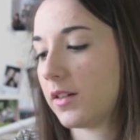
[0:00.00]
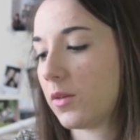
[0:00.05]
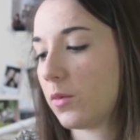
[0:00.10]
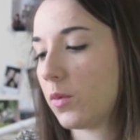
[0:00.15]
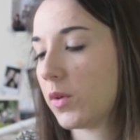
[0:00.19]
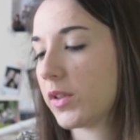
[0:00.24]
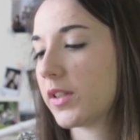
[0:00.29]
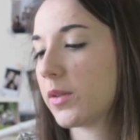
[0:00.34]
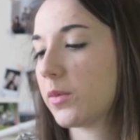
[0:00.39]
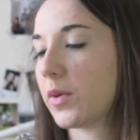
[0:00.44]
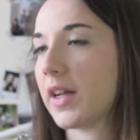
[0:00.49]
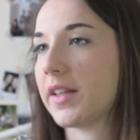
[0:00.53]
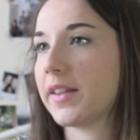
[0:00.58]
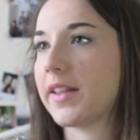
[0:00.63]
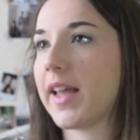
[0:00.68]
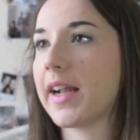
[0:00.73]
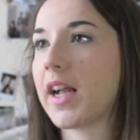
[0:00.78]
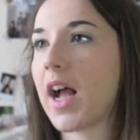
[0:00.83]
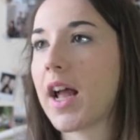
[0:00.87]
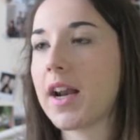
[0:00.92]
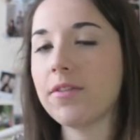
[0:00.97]
what's the word,
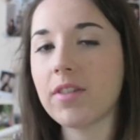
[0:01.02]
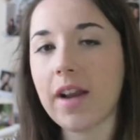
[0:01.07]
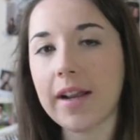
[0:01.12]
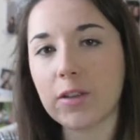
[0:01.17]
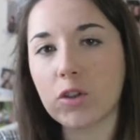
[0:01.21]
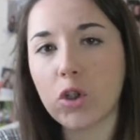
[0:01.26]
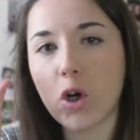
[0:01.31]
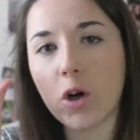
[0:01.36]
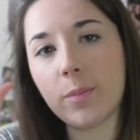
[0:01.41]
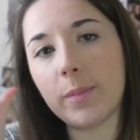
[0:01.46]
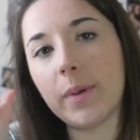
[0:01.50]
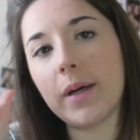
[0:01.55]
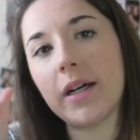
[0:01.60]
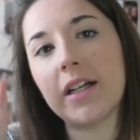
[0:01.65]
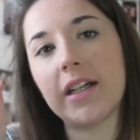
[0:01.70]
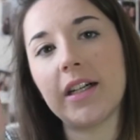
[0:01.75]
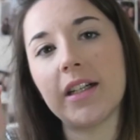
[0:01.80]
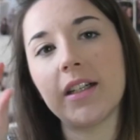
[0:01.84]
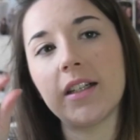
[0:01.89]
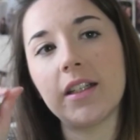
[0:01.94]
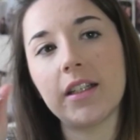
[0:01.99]
they're kind of like
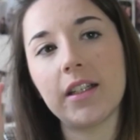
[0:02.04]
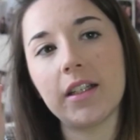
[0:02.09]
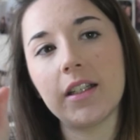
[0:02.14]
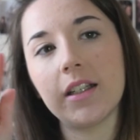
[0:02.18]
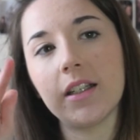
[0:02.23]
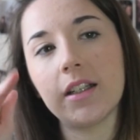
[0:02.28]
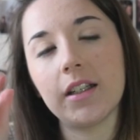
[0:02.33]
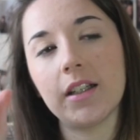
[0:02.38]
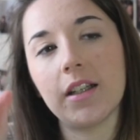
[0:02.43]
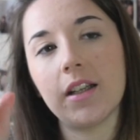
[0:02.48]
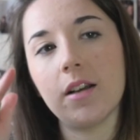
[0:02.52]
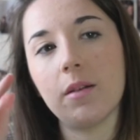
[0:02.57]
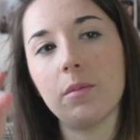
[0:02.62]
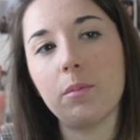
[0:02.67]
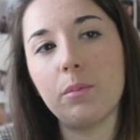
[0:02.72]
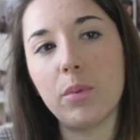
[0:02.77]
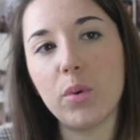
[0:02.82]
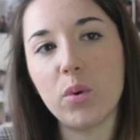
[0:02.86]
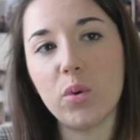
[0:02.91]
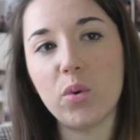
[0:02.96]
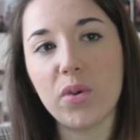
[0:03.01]
copper
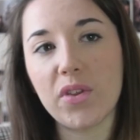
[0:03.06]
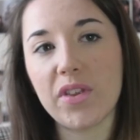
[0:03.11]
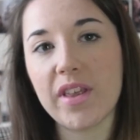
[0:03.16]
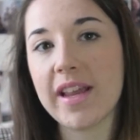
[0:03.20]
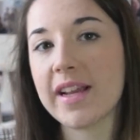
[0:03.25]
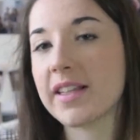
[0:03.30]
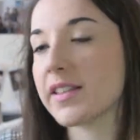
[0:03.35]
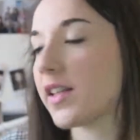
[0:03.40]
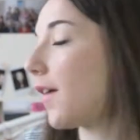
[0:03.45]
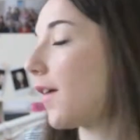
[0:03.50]
ball things.